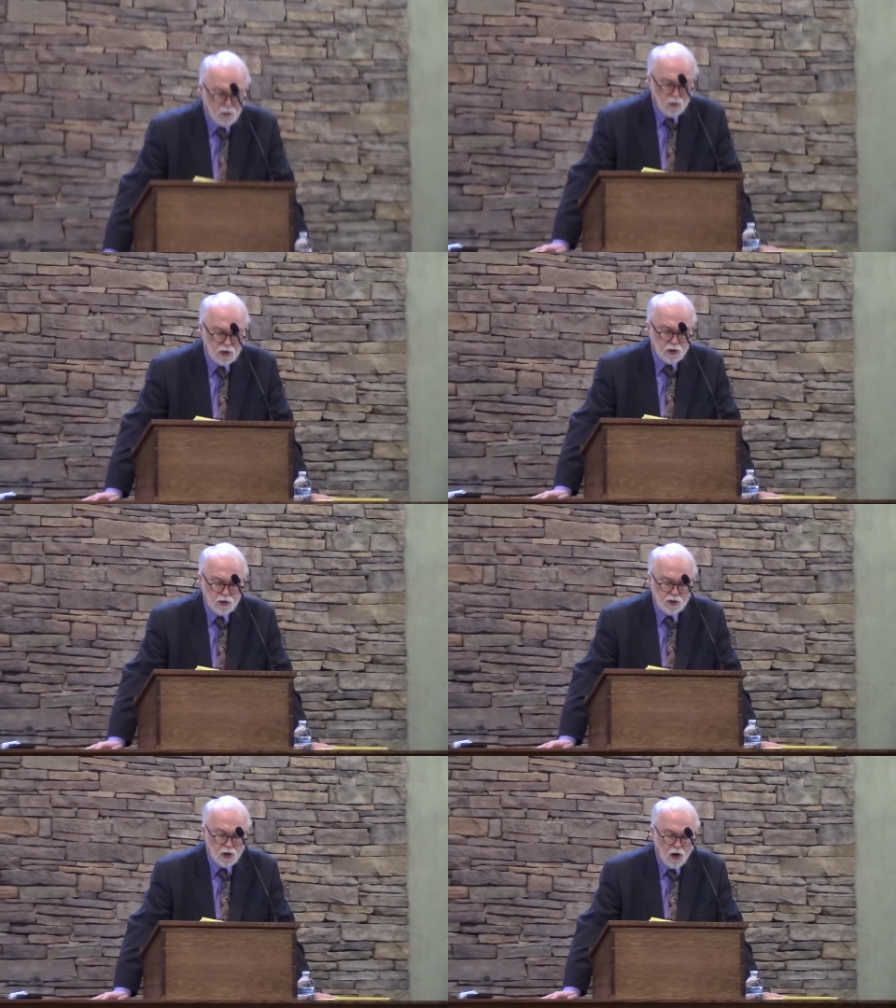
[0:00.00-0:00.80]

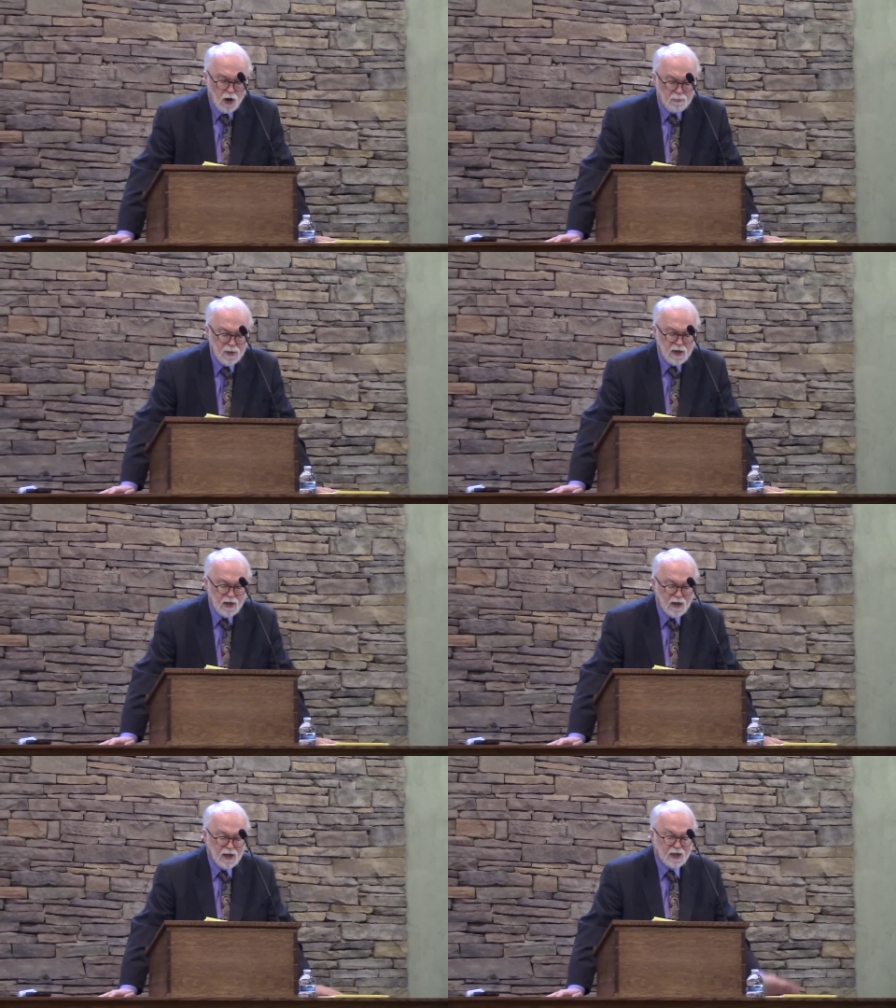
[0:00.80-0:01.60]
Christians are
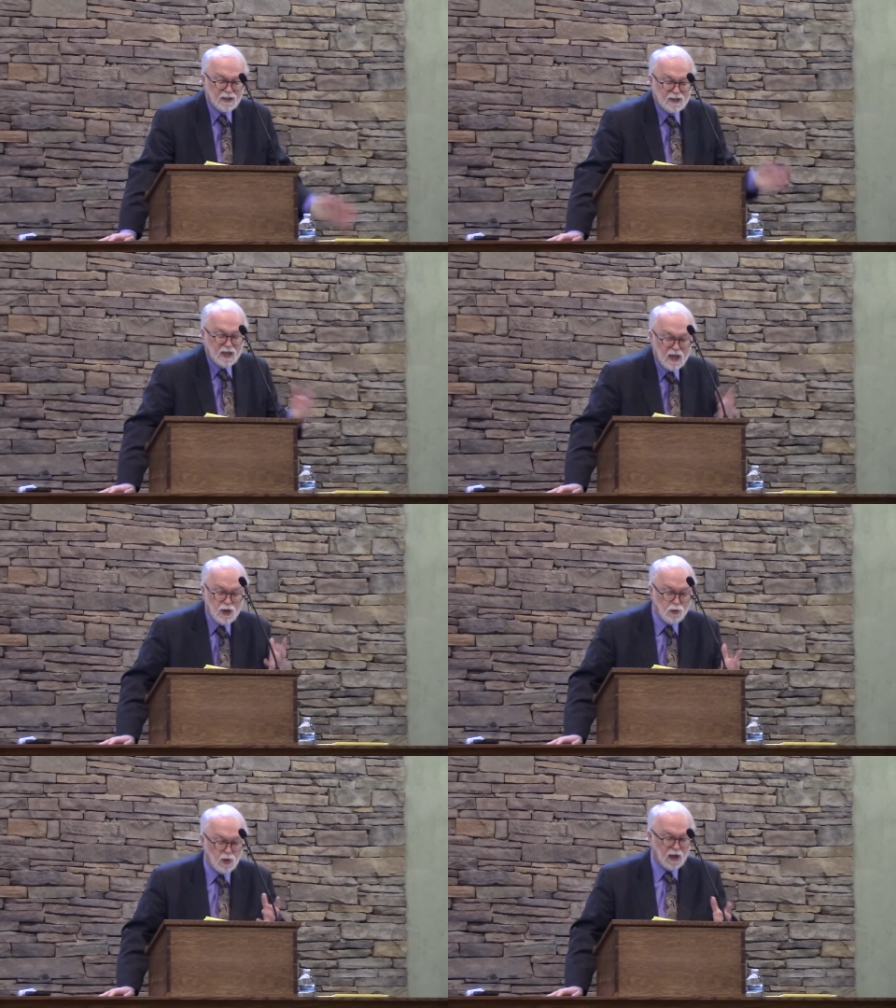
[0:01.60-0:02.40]
being
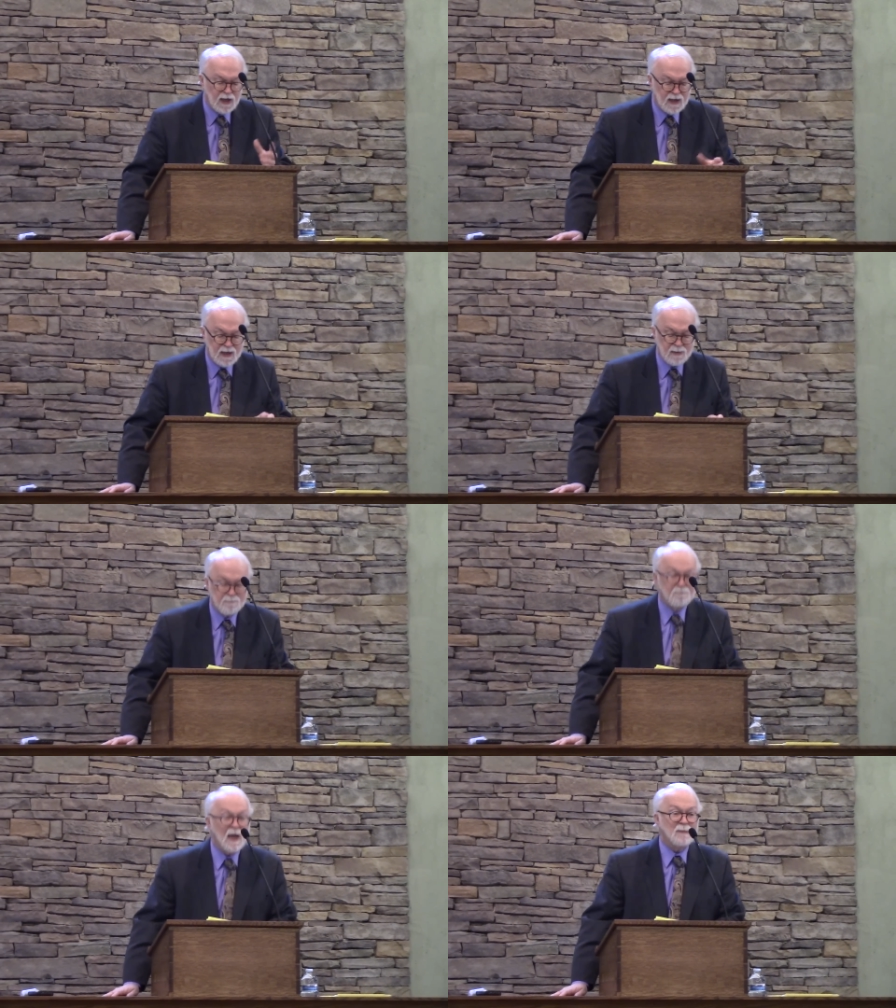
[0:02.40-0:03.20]
continually
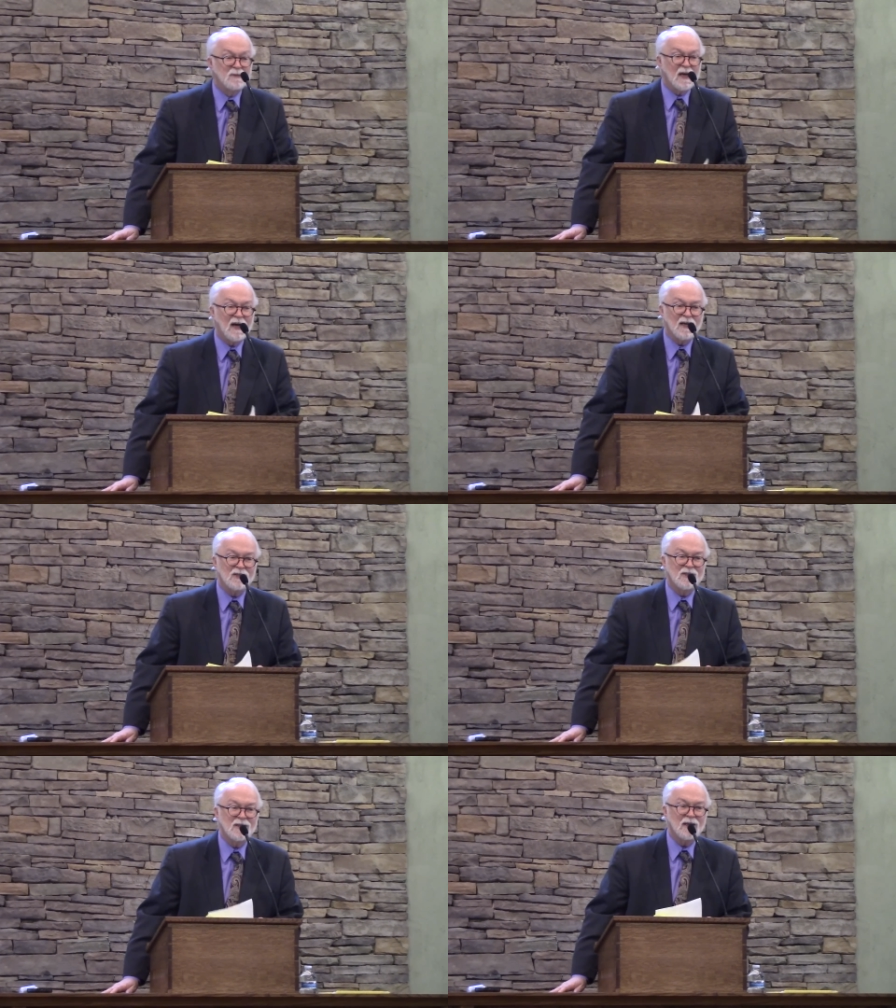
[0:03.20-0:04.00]

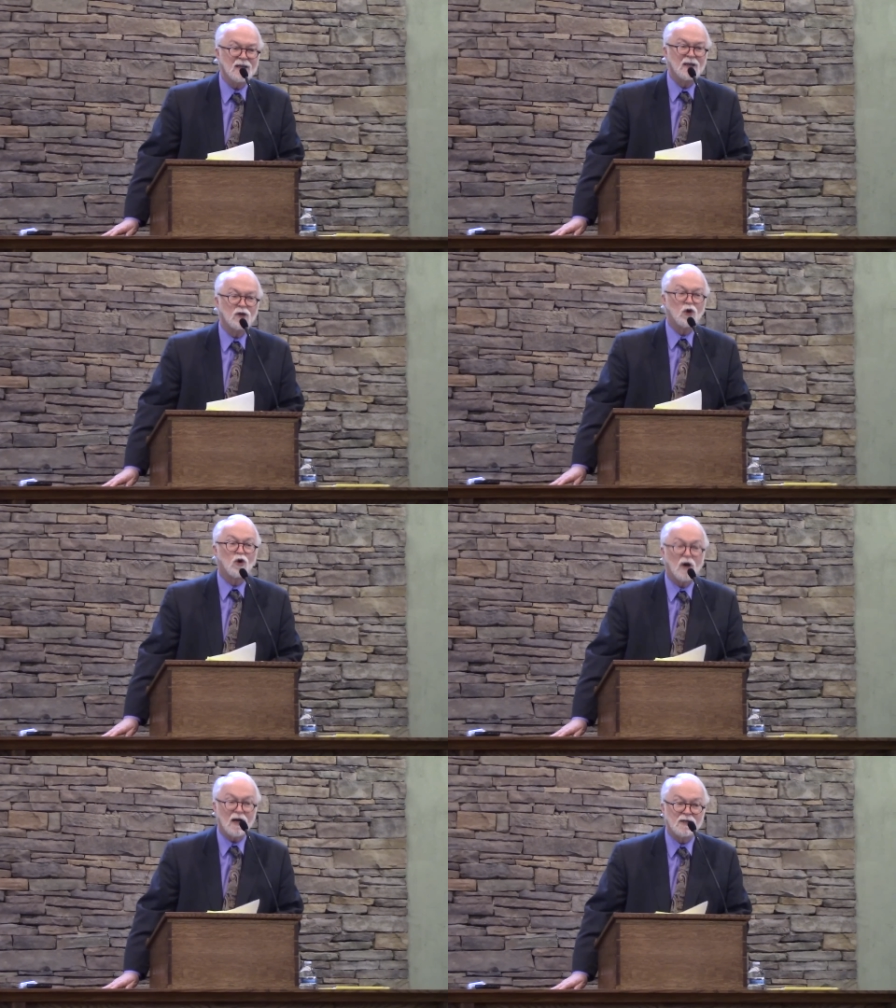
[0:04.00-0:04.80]
baptized in
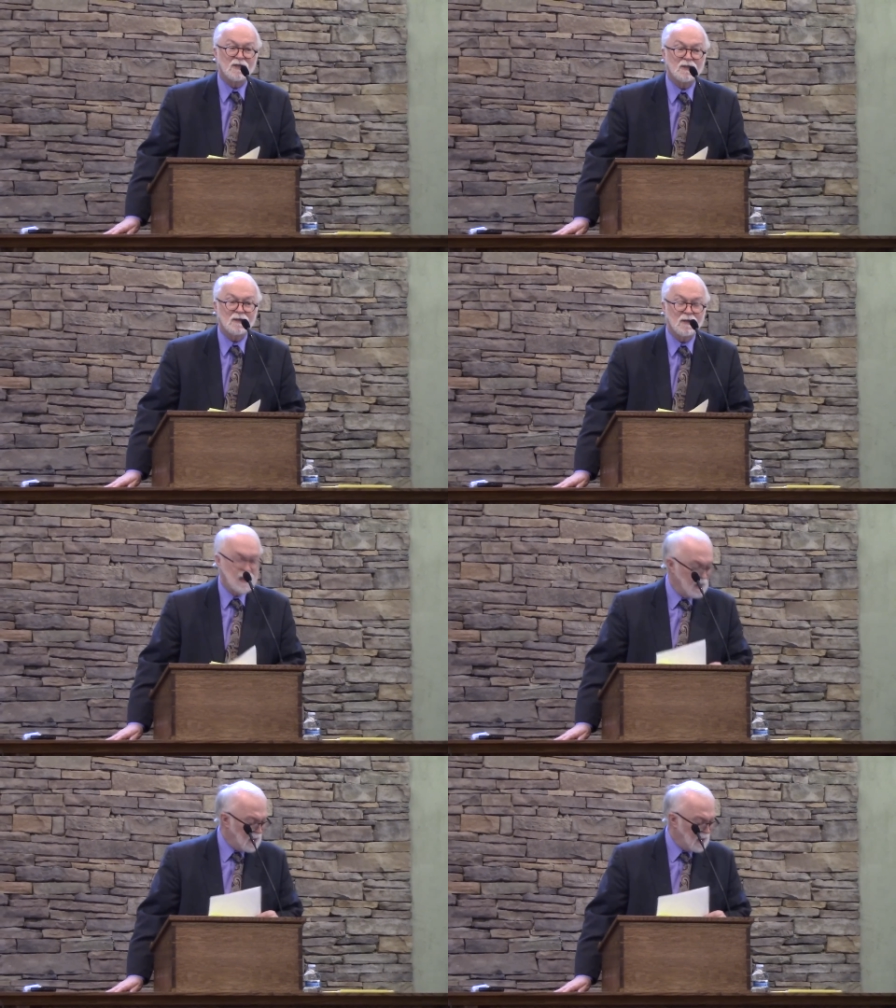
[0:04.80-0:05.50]
Christ.